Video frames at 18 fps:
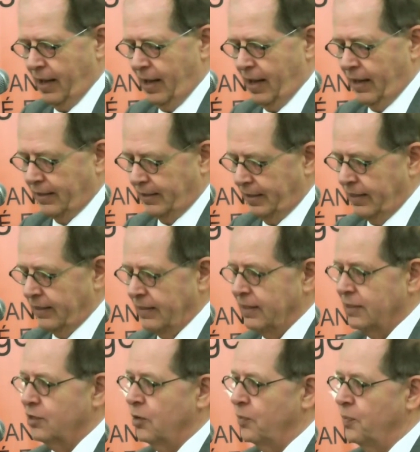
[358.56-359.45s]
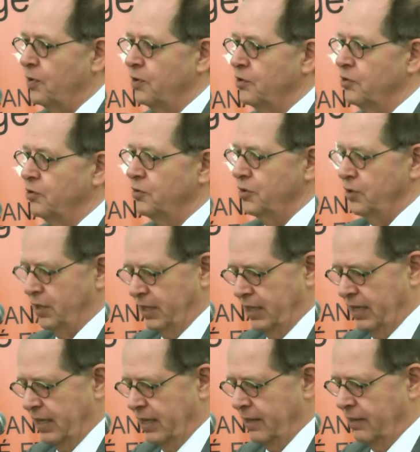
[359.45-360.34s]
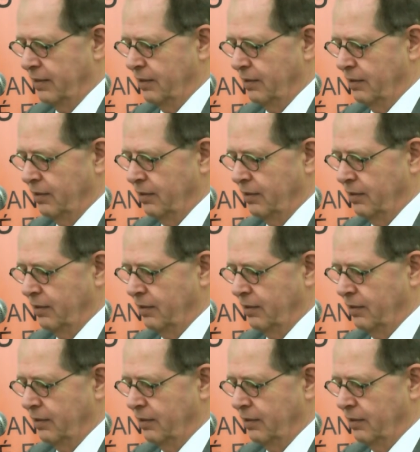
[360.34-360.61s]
I take this opportunity